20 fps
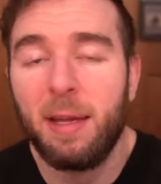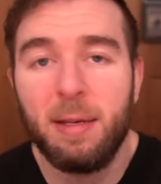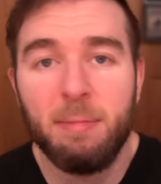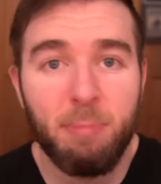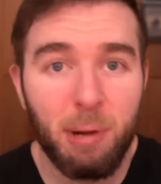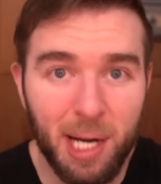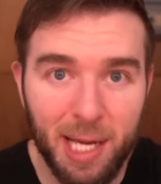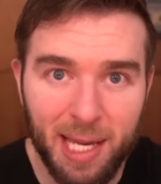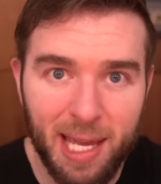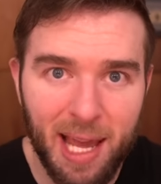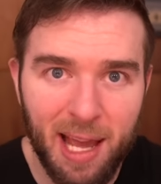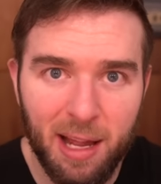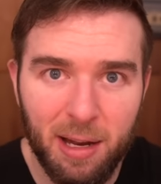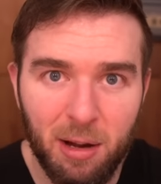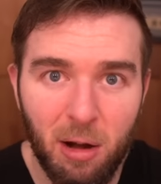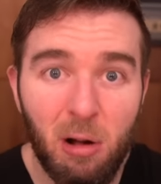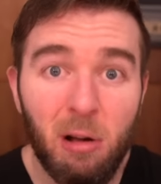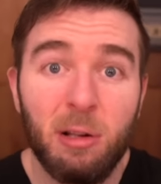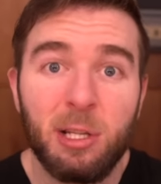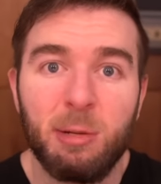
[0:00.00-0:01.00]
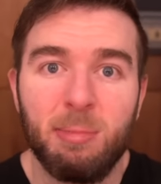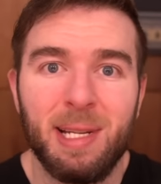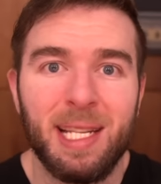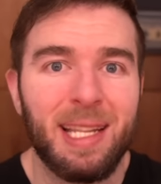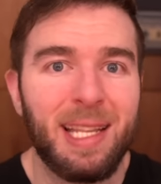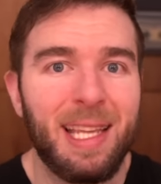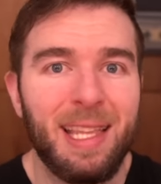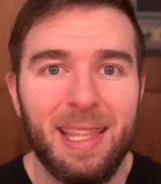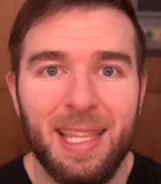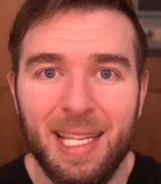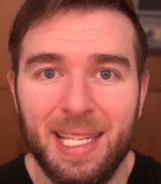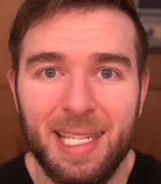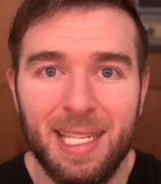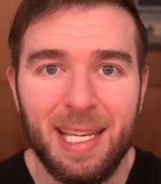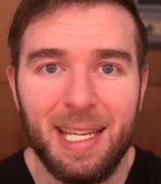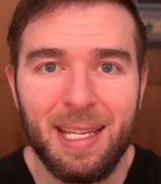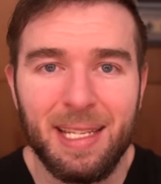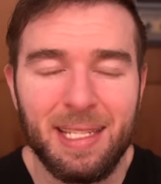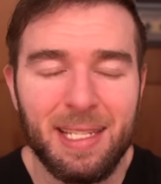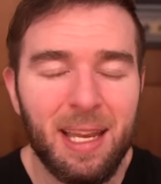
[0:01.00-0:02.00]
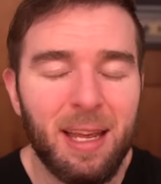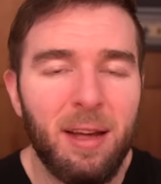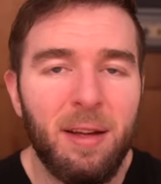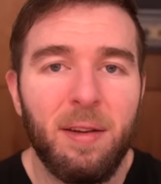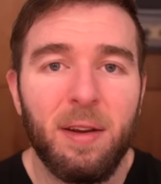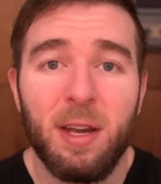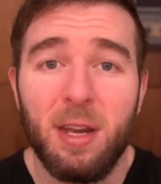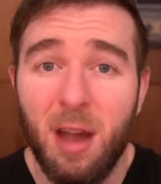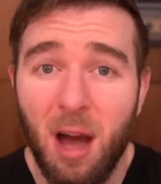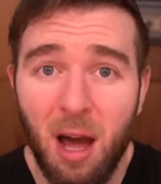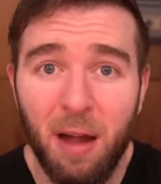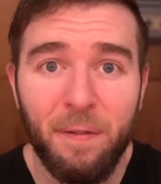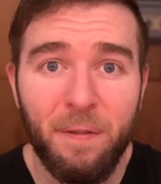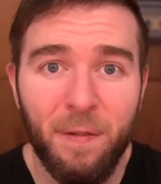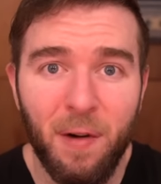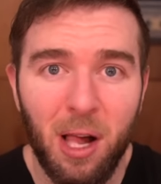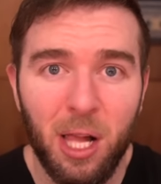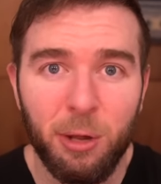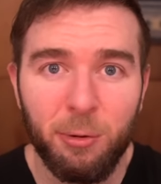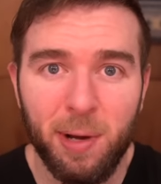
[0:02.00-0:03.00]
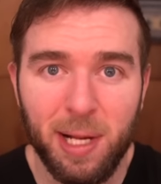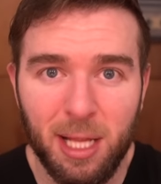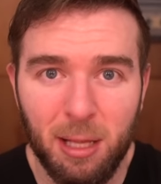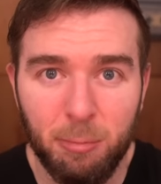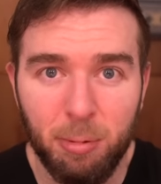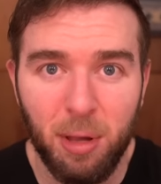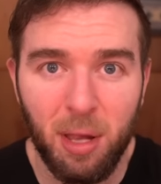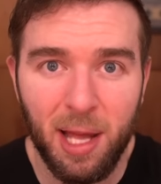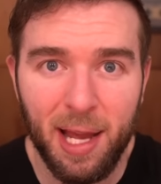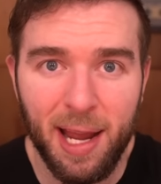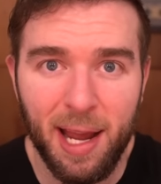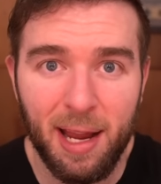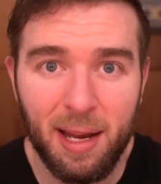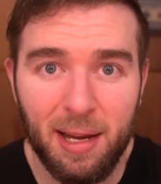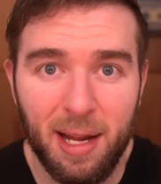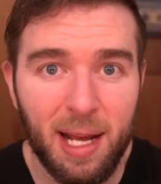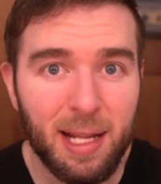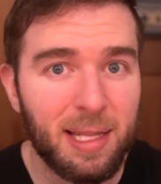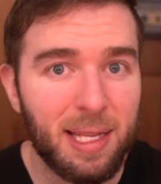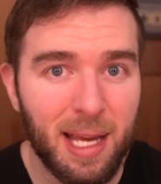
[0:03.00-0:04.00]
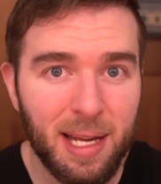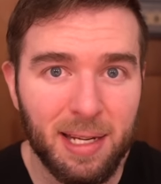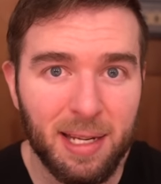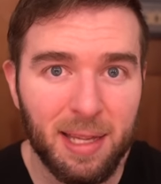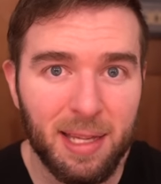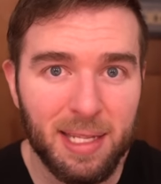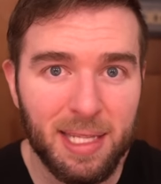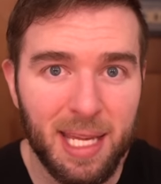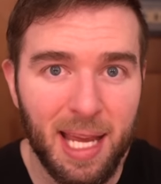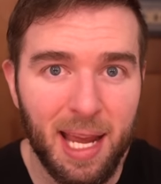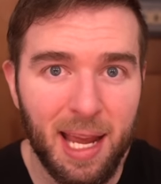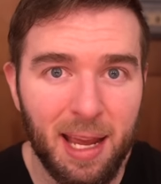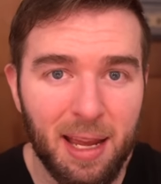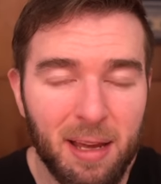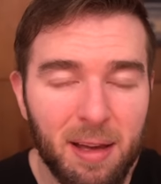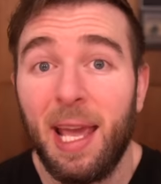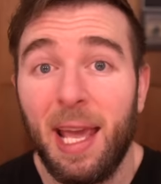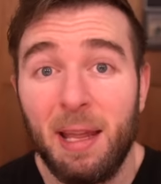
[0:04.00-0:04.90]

But again, ultimately this is not following the plan at the end of the day.